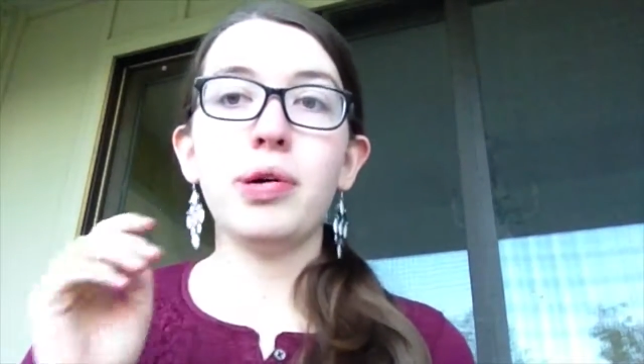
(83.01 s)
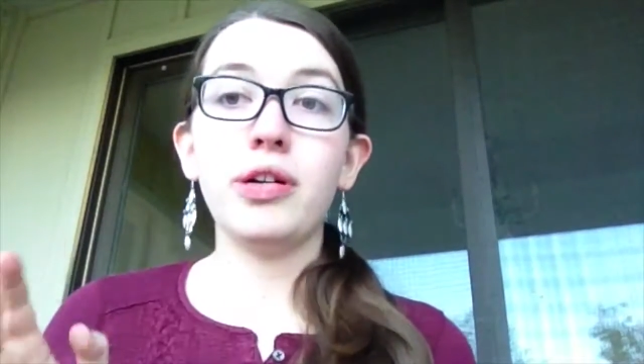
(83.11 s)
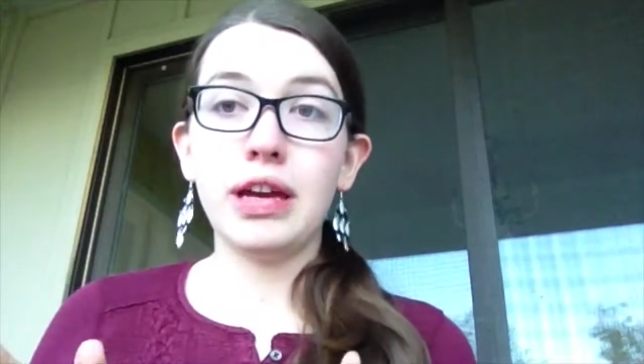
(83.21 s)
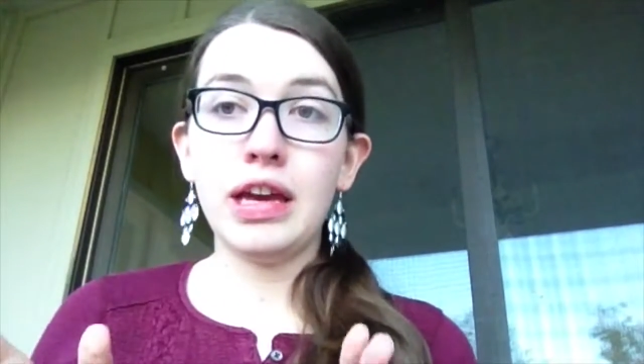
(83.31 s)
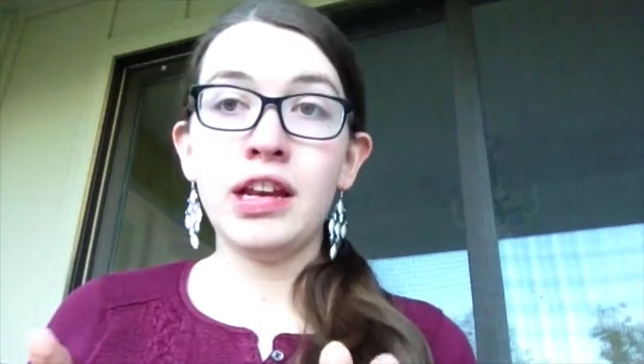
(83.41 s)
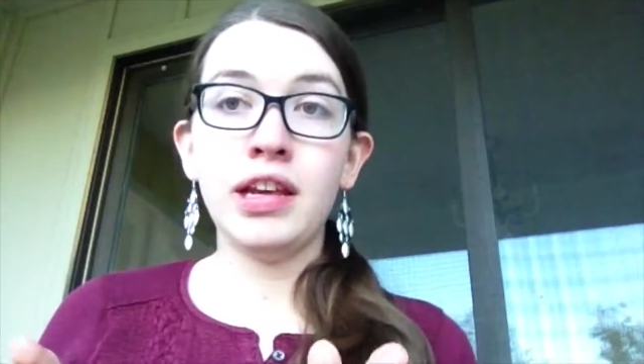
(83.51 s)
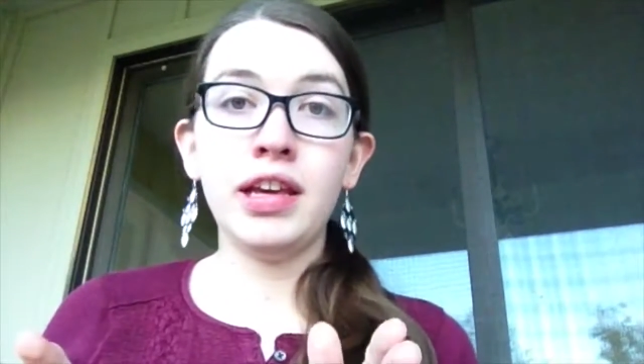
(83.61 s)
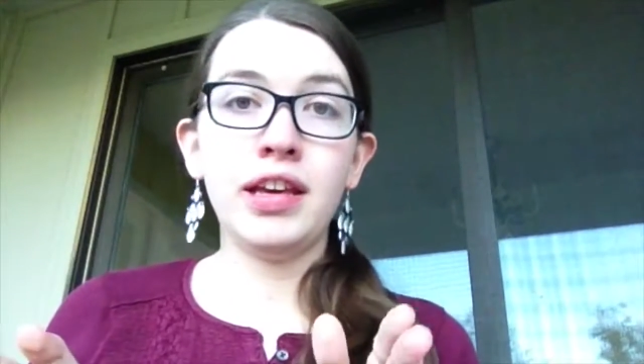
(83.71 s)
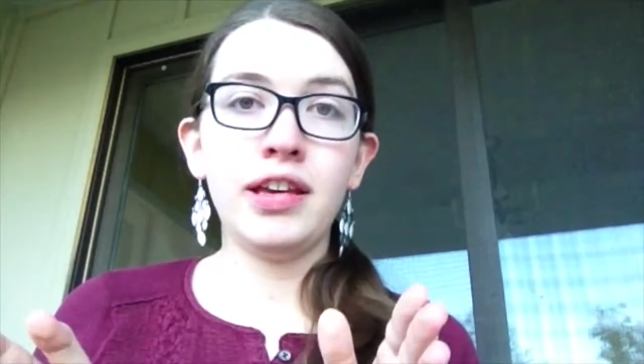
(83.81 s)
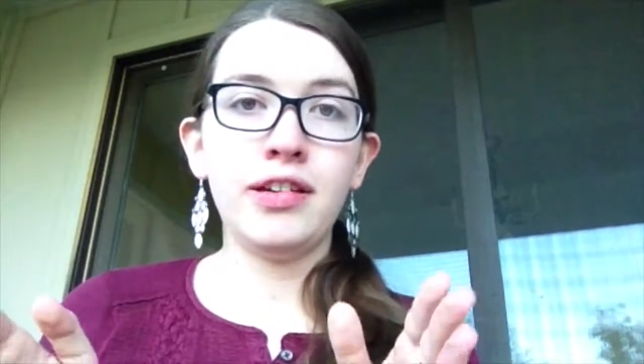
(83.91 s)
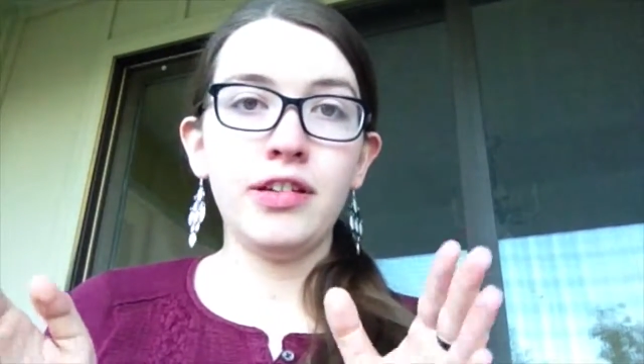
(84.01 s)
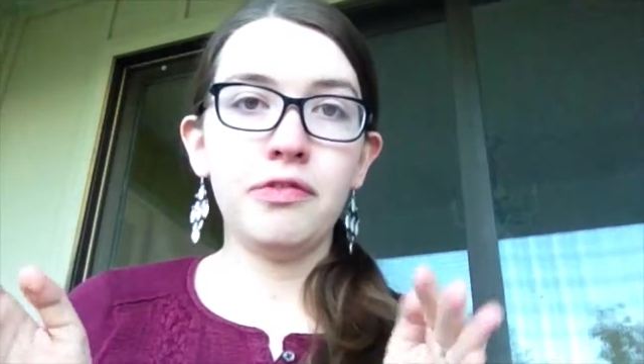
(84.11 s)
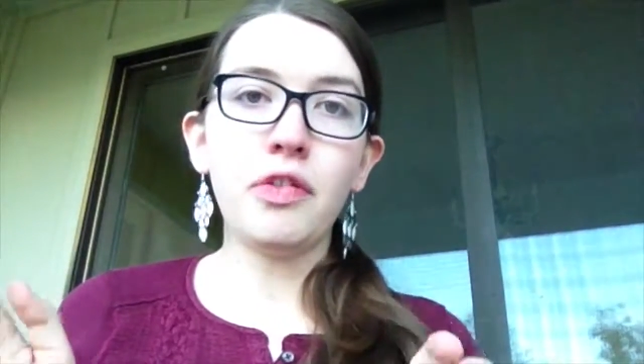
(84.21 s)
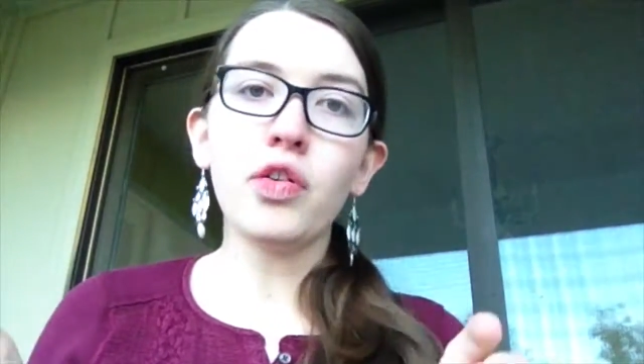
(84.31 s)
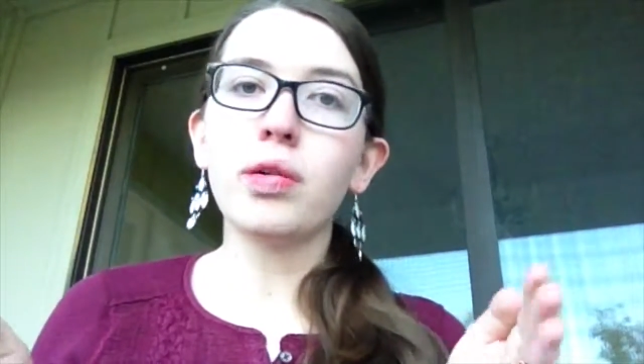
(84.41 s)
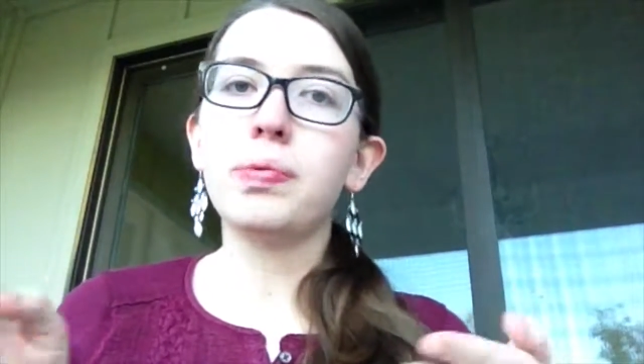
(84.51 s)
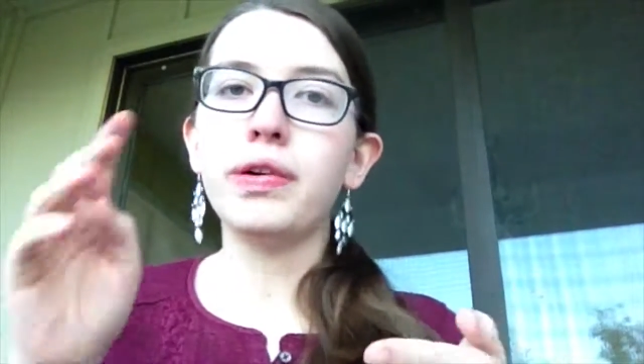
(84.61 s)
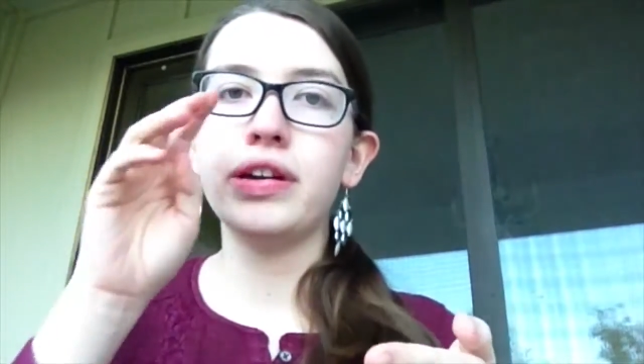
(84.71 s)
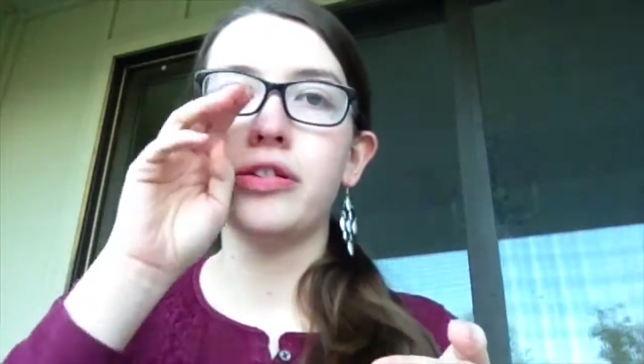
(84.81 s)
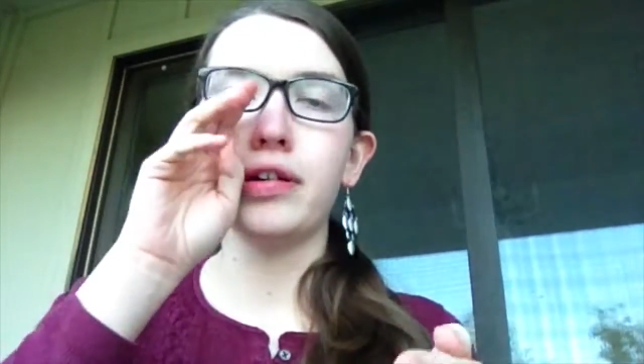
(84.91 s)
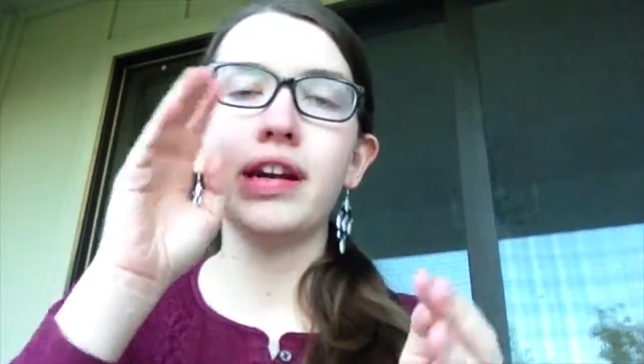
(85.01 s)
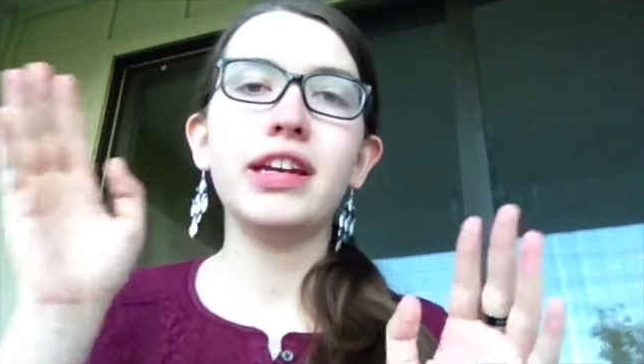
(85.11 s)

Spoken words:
put any focal point or